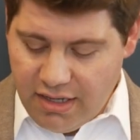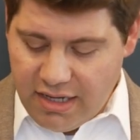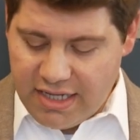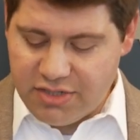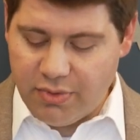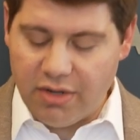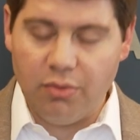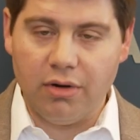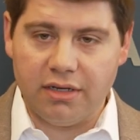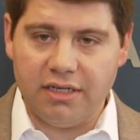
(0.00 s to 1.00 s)
as we are
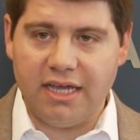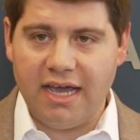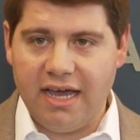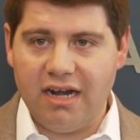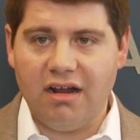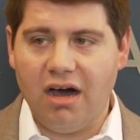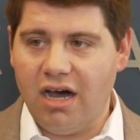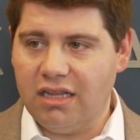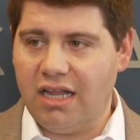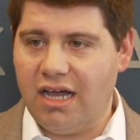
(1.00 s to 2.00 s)
working to add an
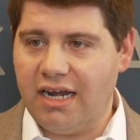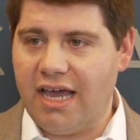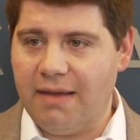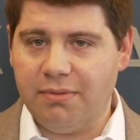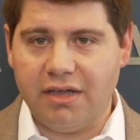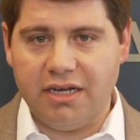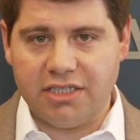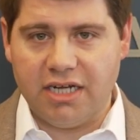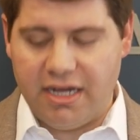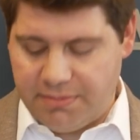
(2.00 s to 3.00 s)
online
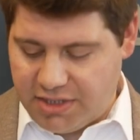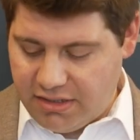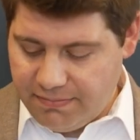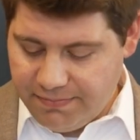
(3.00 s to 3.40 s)
application option.